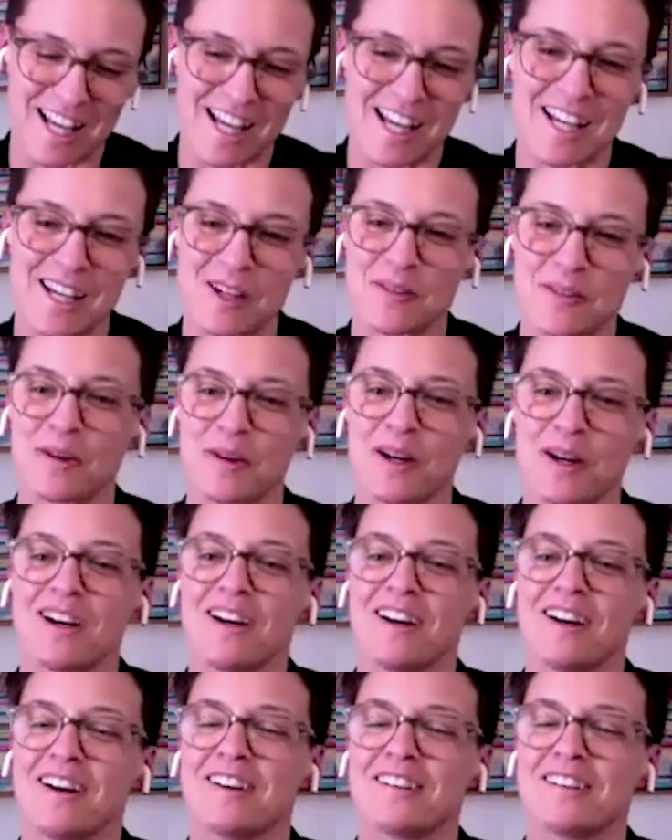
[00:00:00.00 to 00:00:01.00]
And I am
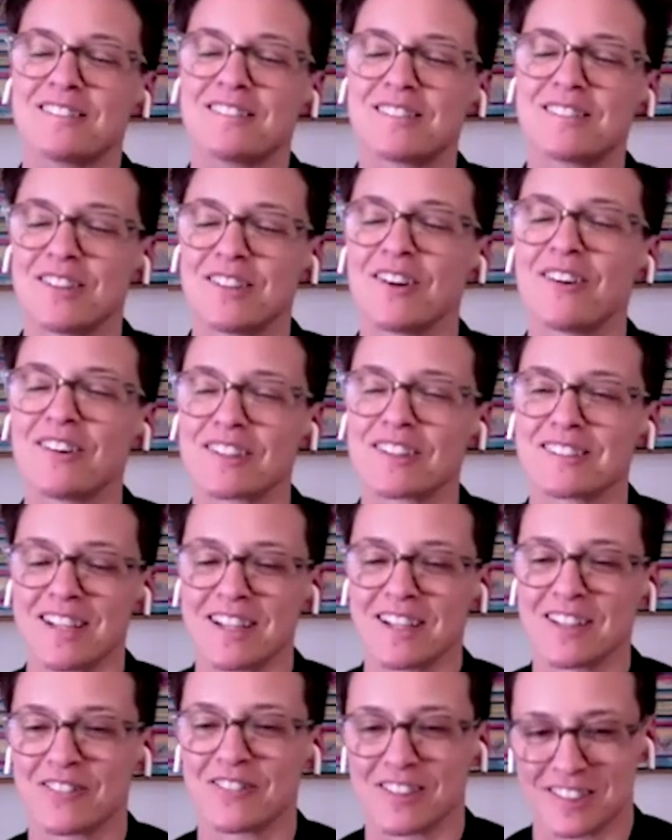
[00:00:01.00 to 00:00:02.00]
so
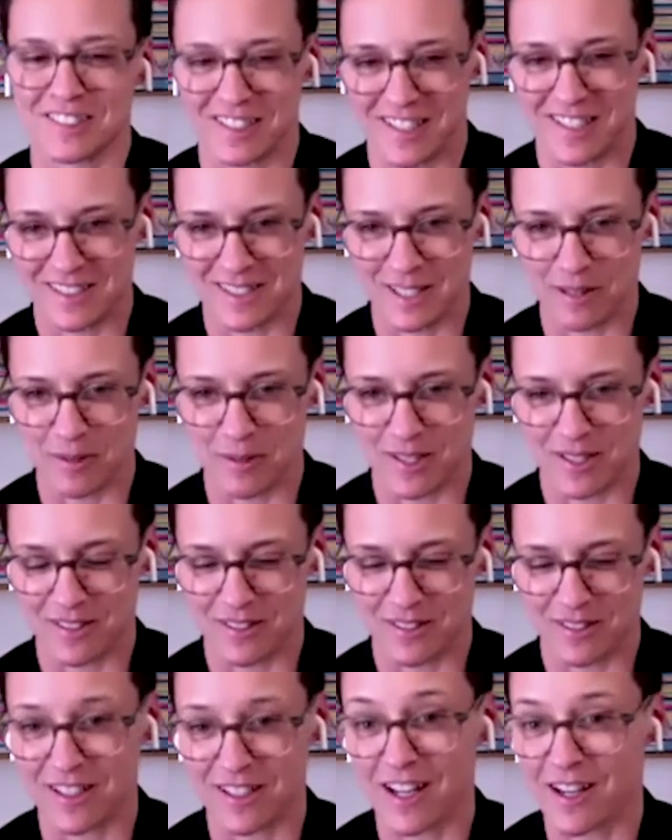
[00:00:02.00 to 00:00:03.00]
excited for today's
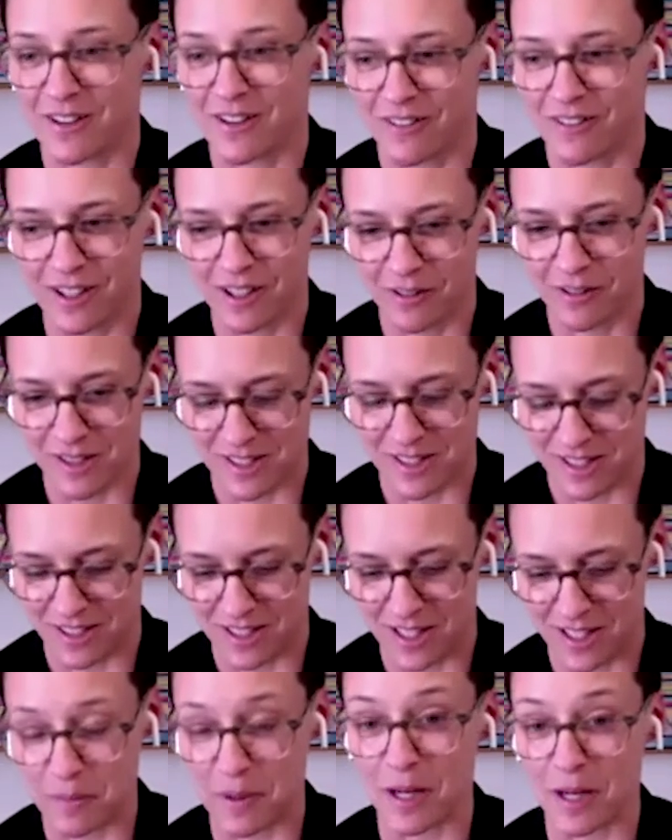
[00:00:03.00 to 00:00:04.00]
episode. And I know I always say
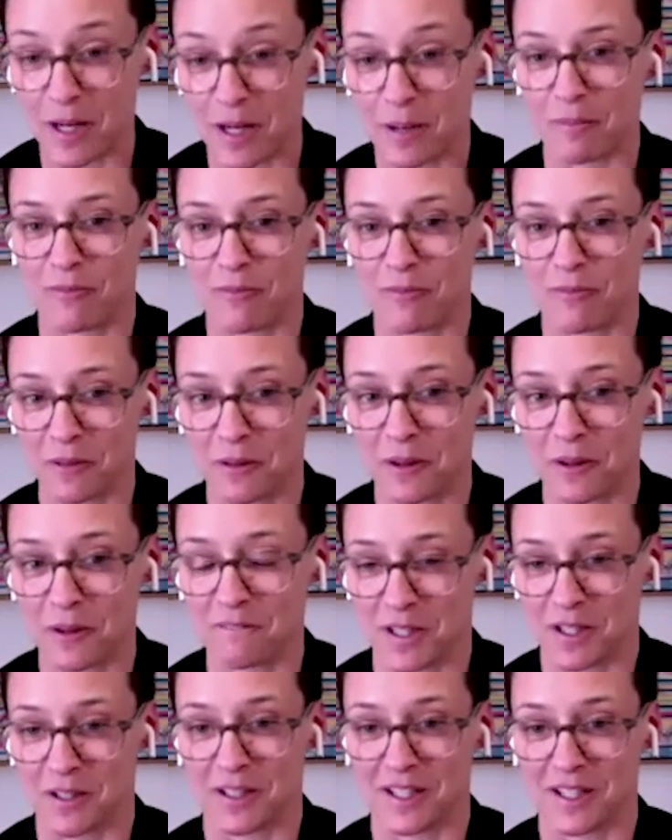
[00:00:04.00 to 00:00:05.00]
that, but I'm very,
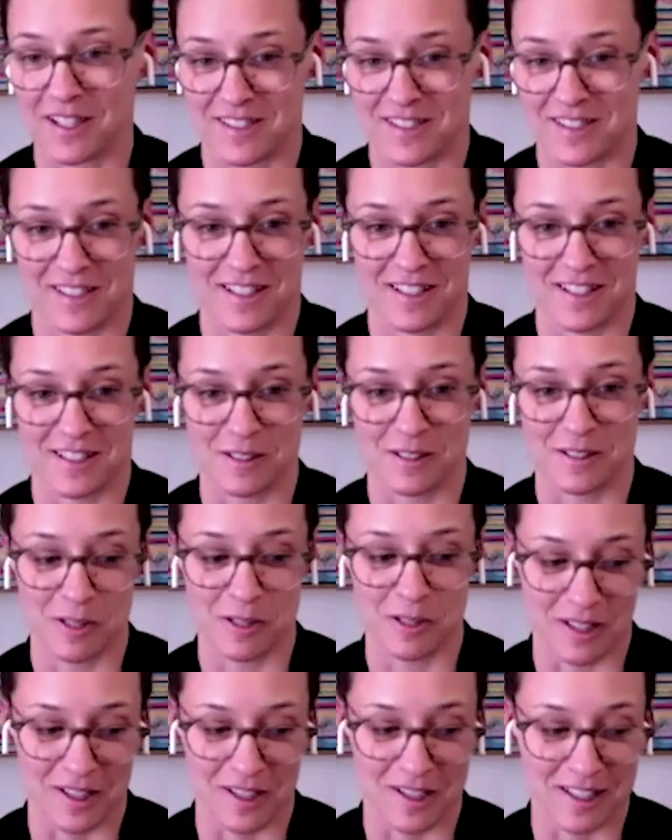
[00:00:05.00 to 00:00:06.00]
very excited to
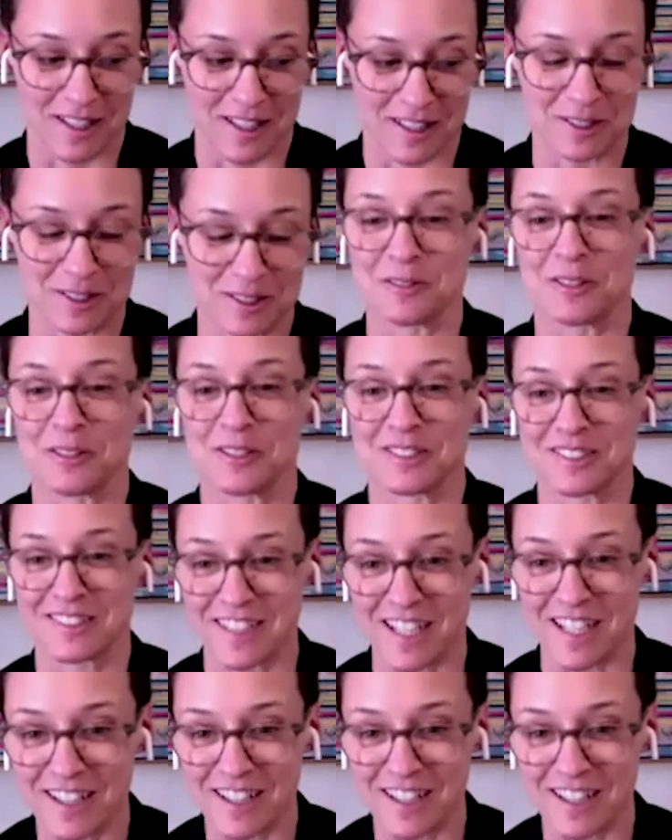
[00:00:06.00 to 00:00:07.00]
be talking to
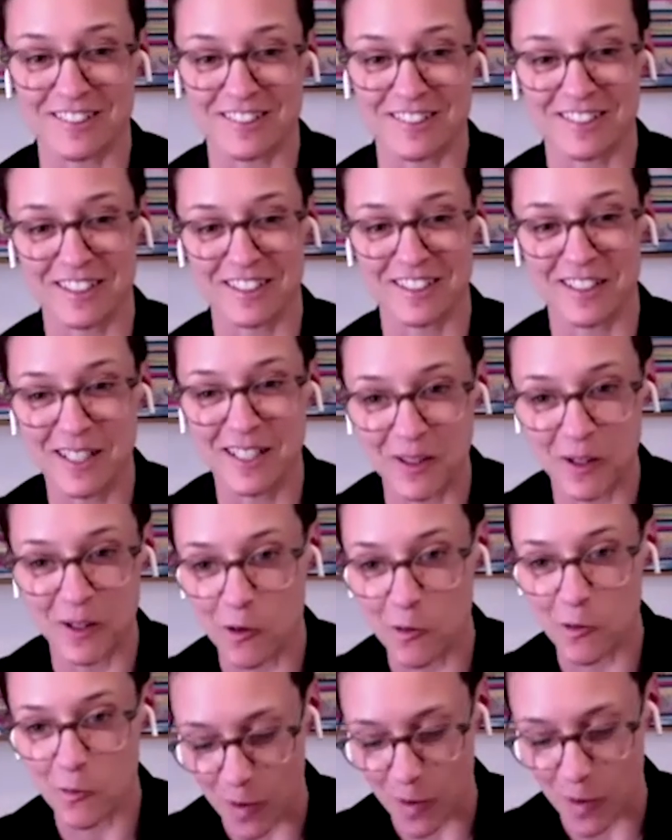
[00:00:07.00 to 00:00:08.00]
Dr.
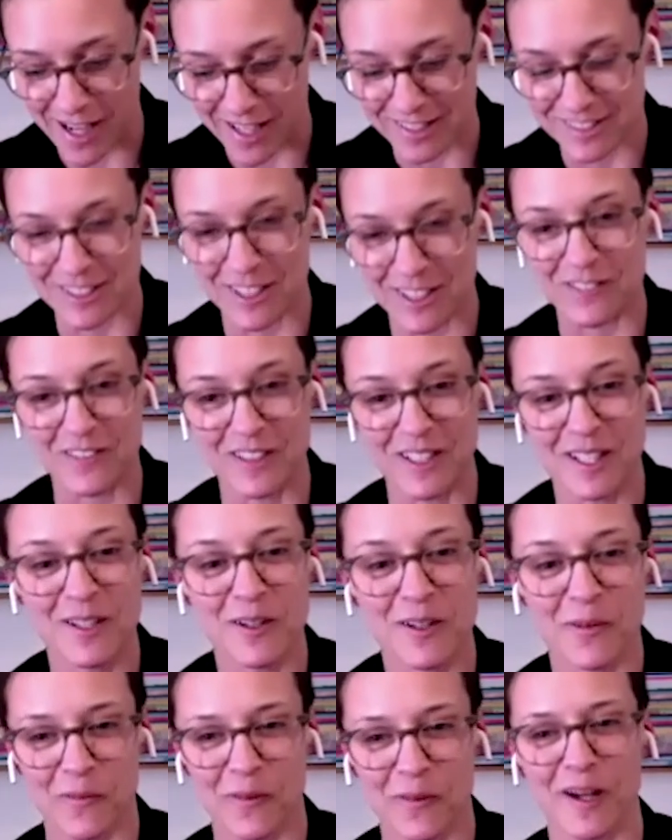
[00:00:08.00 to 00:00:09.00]
Nika White of
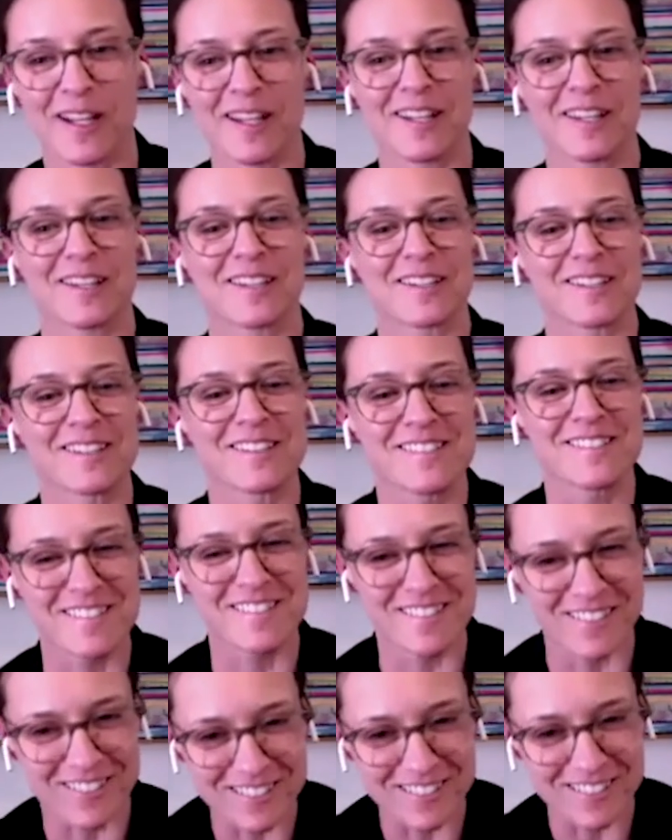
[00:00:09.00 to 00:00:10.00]
Nika White
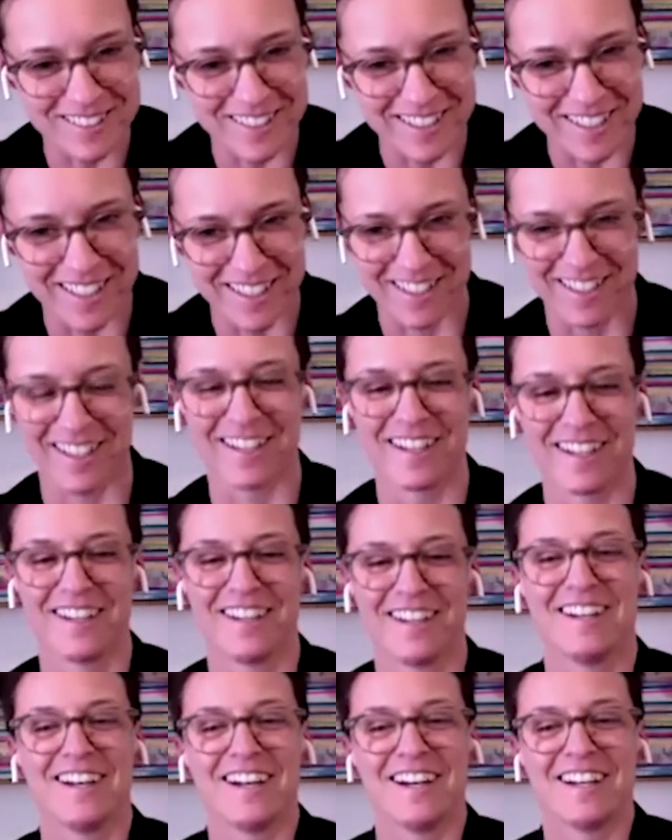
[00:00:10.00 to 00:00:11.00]
Consulting.
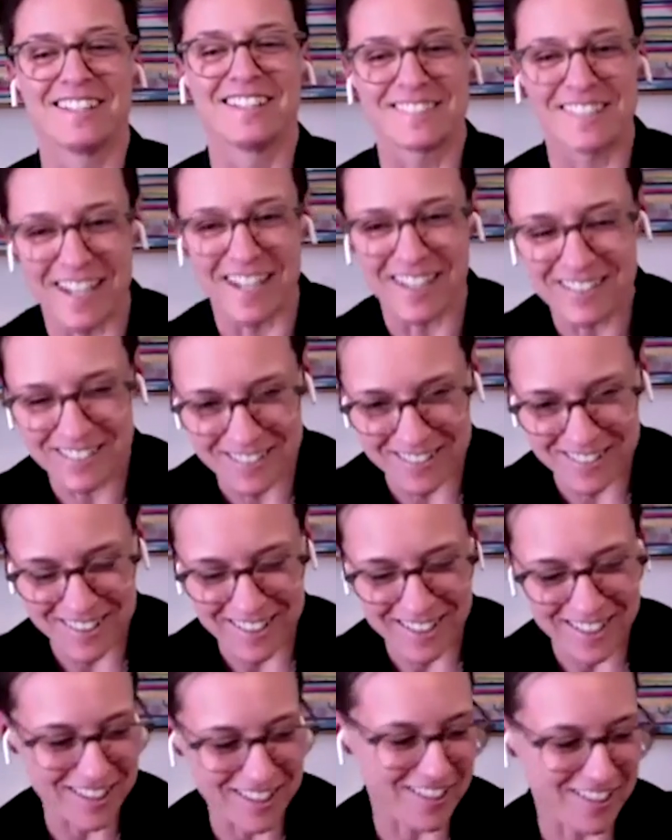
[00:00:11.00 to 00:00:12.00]
Dr.
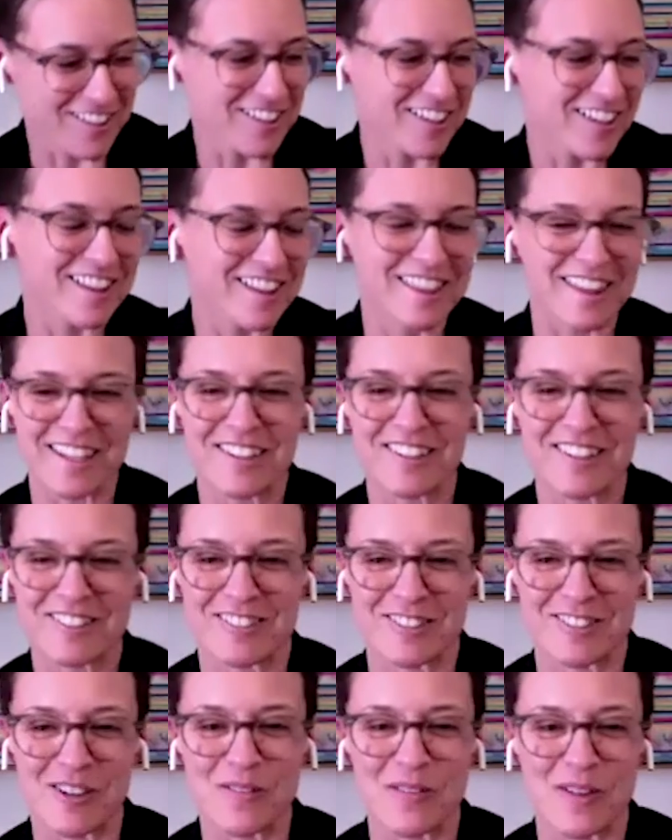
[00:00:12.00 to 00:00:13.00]
Nika, thank you
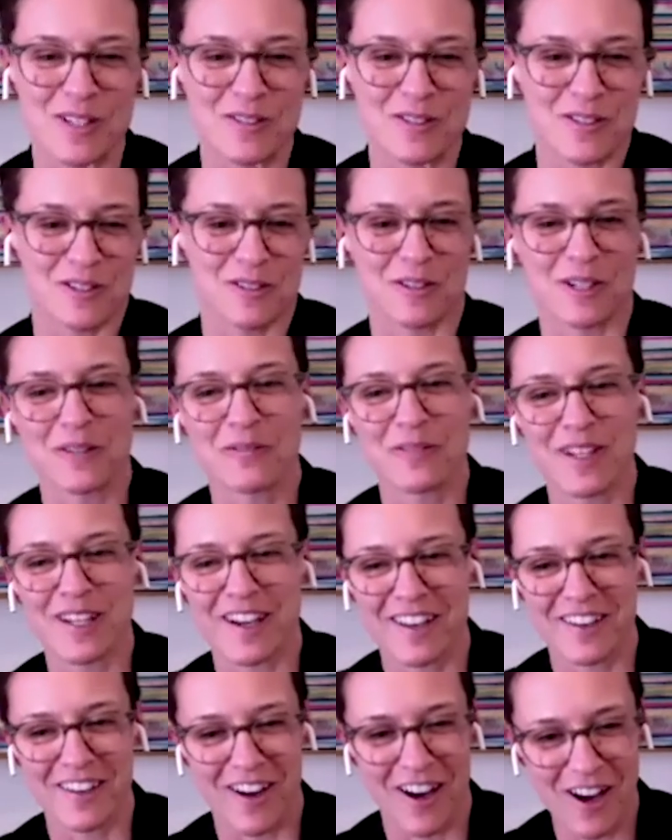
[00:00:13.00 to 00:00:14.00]
so much for joining me
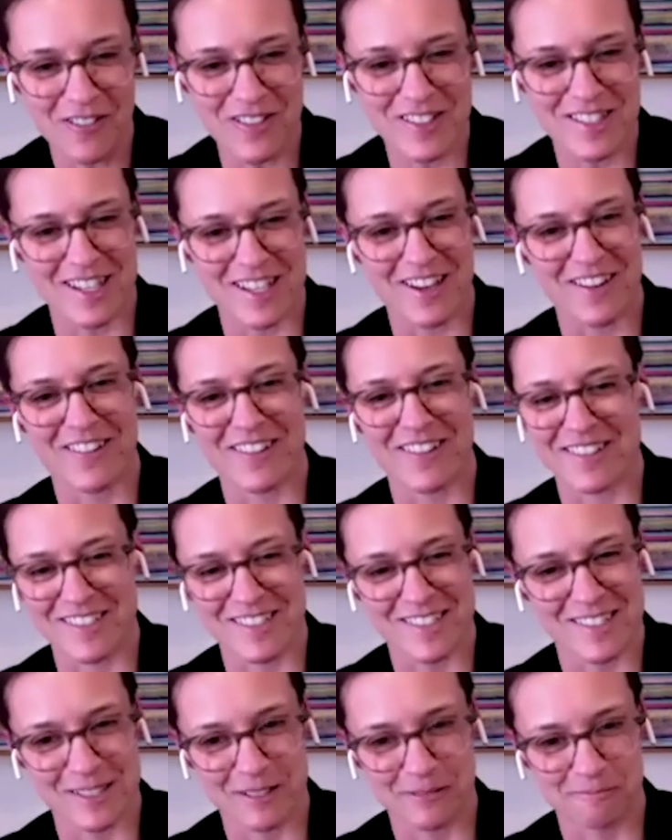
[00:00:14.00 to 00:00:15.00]
on Office
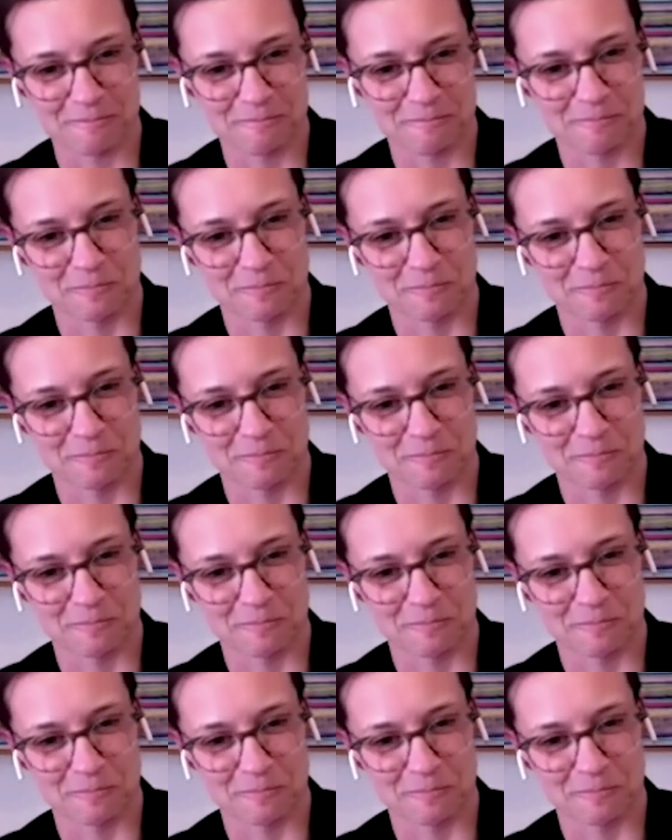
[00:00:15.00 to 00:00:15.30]
Hours.